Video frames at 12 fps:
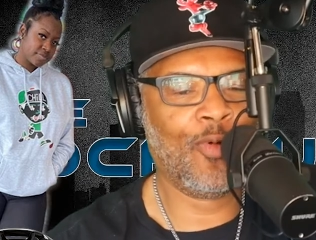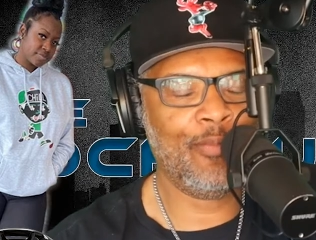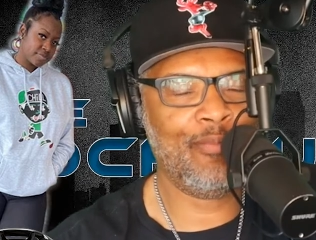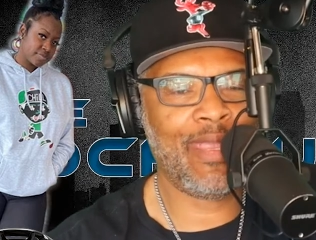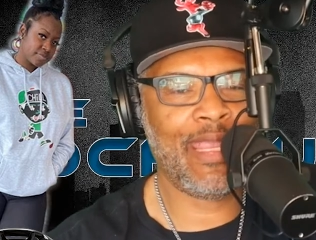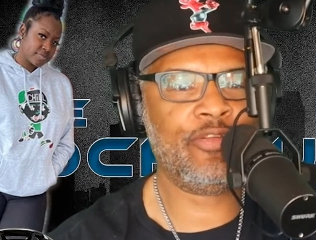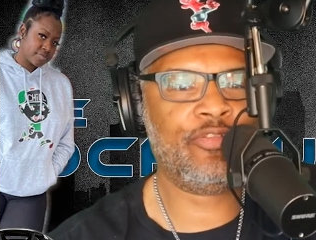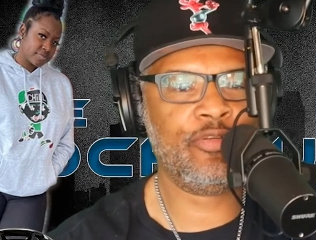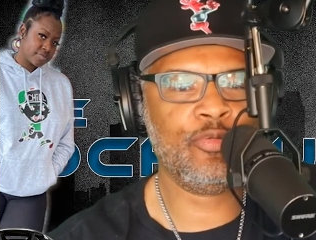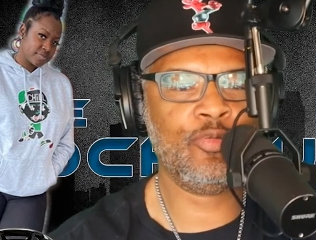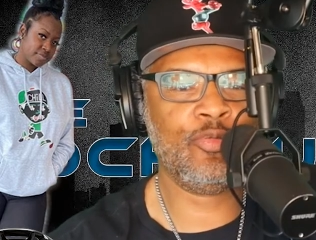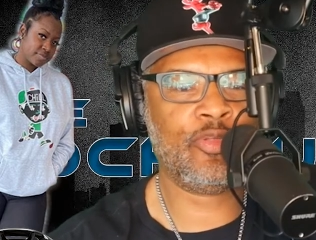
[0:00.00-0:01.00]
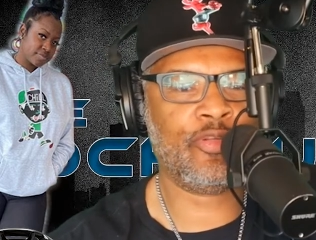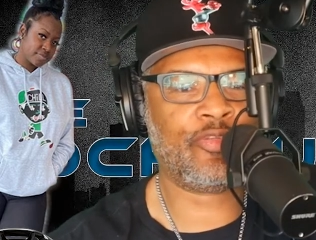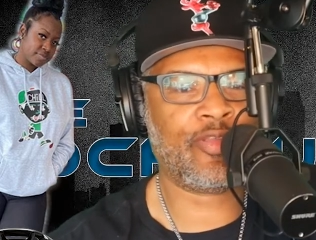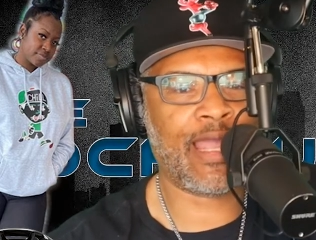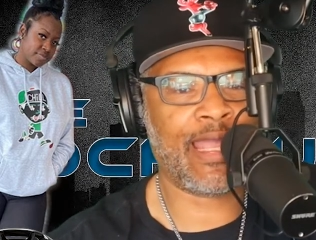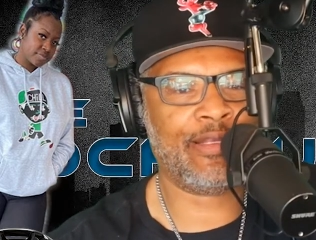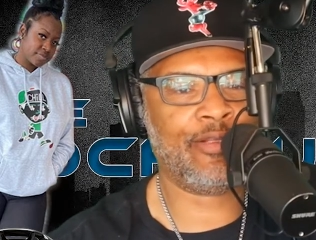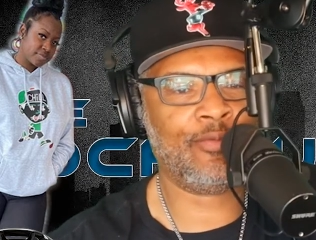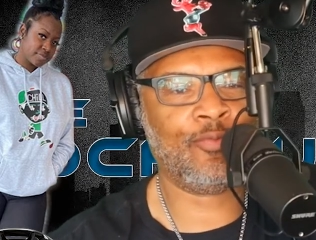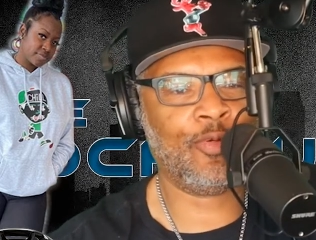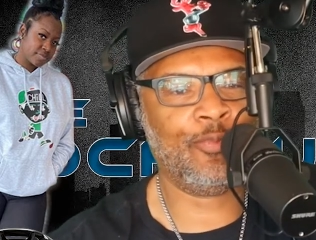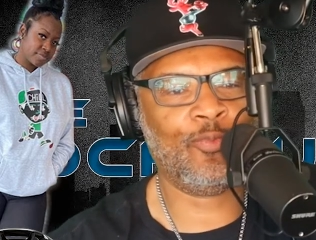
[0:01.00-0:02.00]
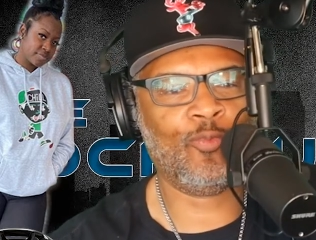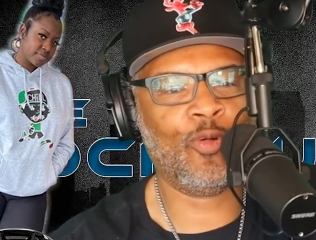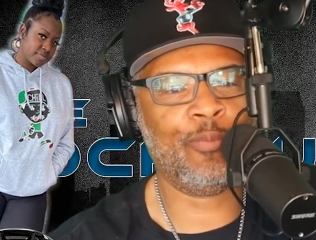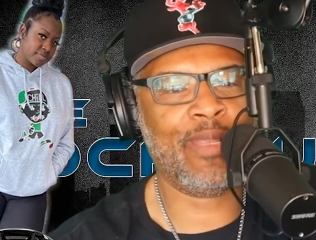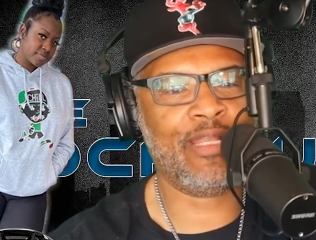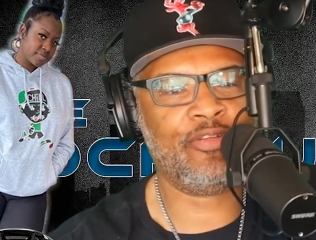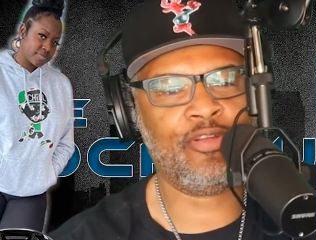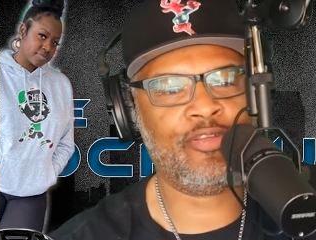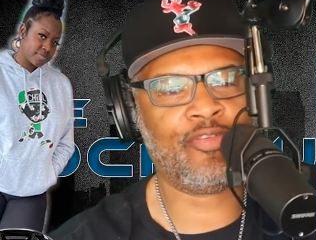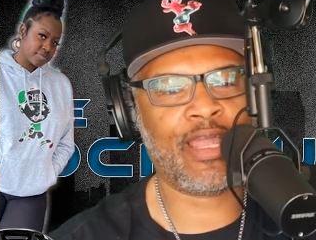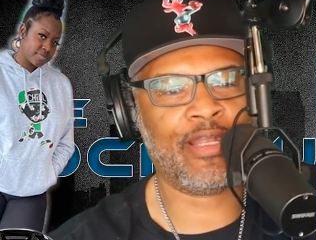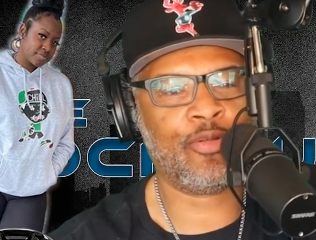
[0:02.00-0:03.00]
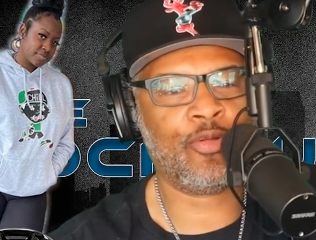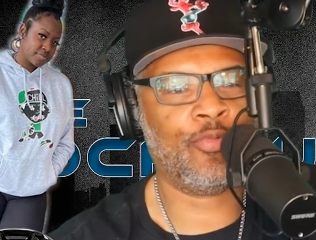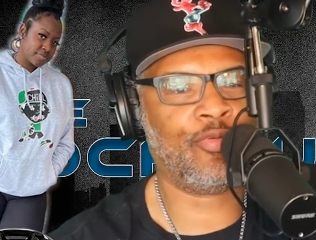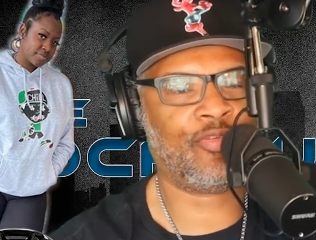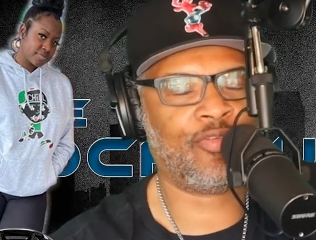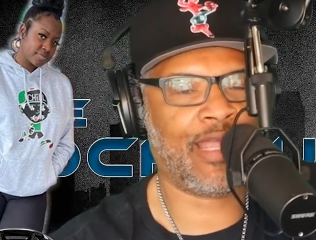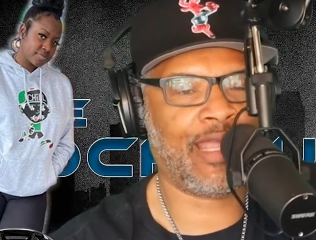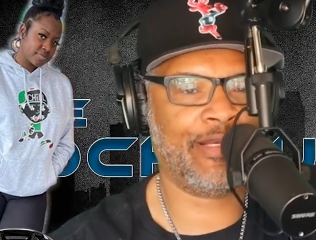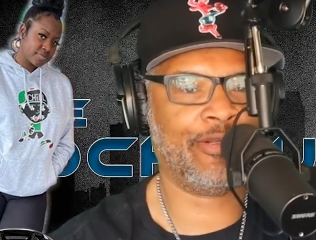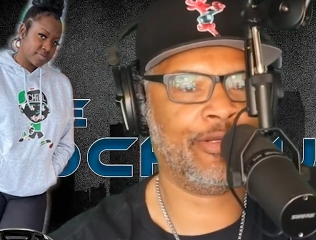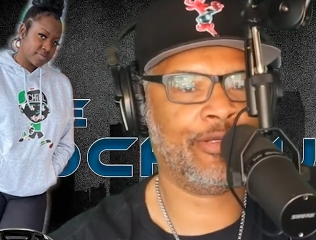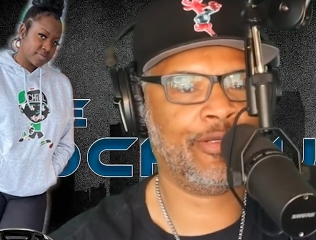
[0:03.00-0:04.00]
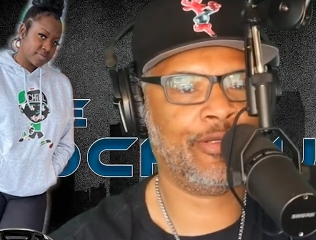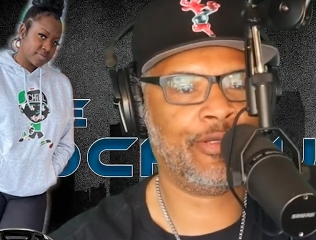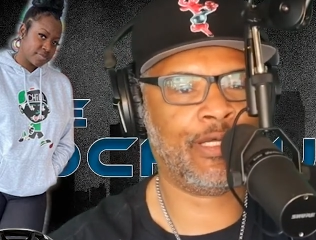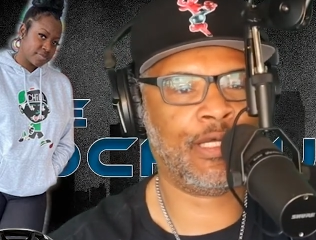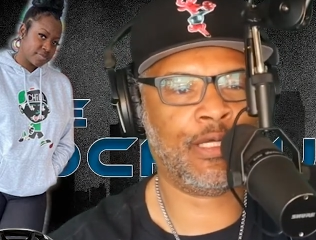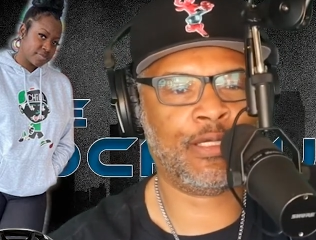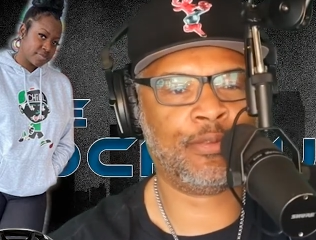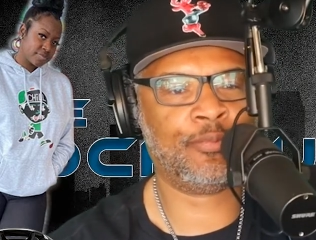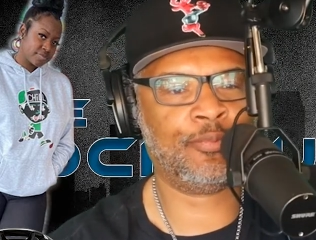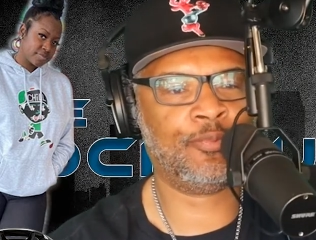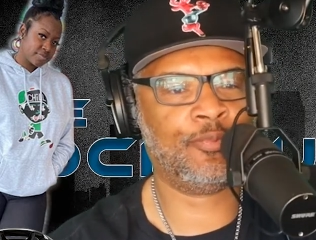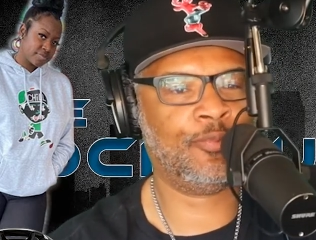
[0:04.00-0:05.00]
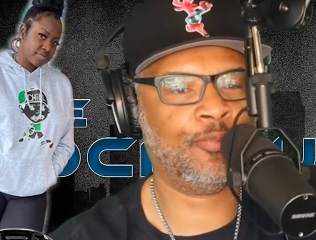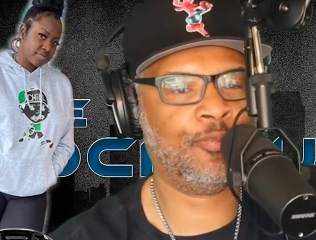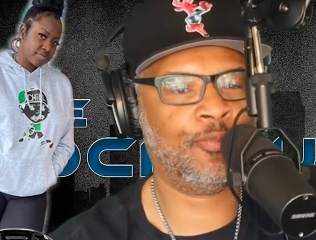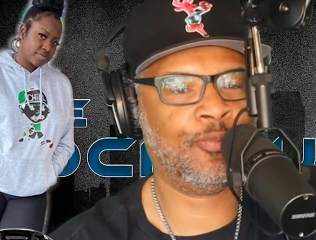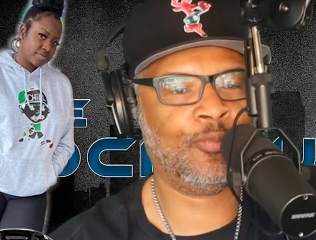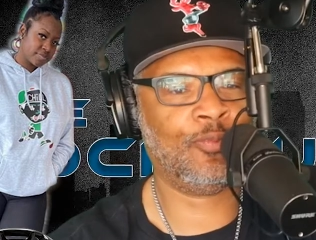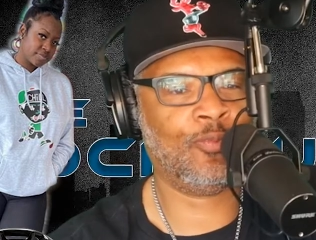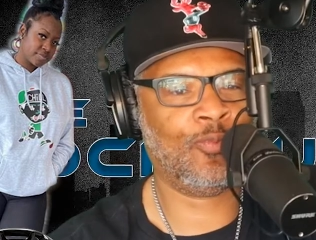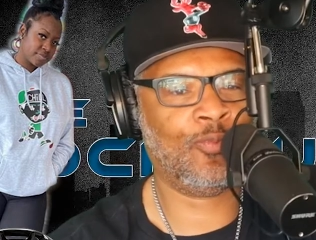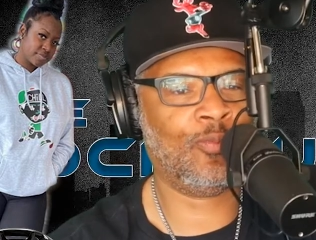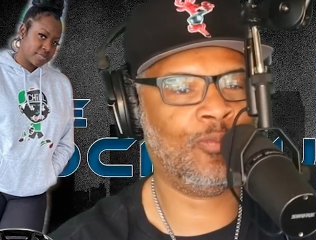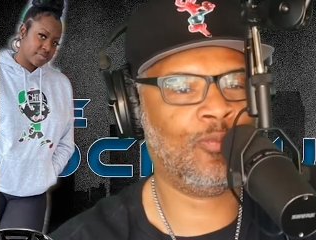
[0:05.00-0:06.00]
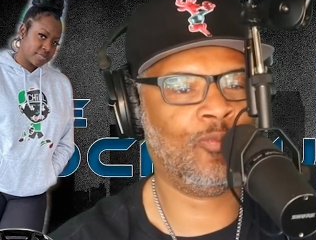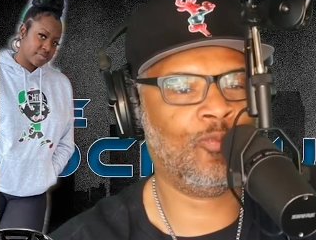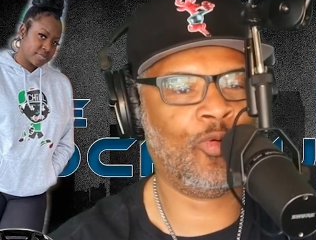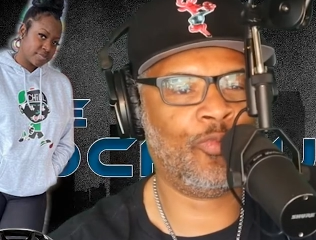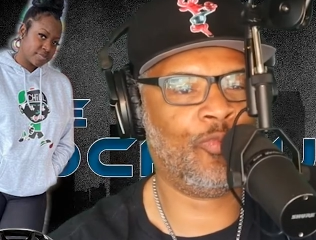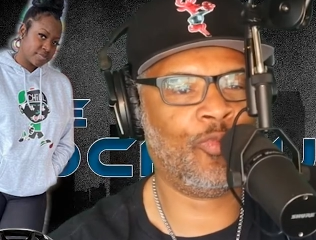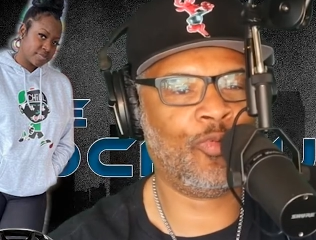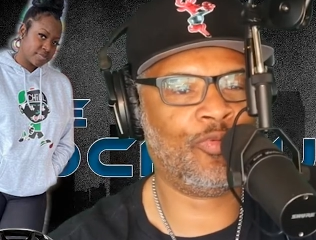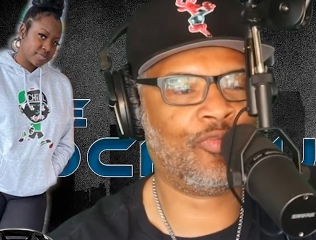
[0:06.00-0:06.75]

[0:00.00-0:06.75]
Speaker 1: made you decide? What what made you decide to go with Schneider? Uh. What what was the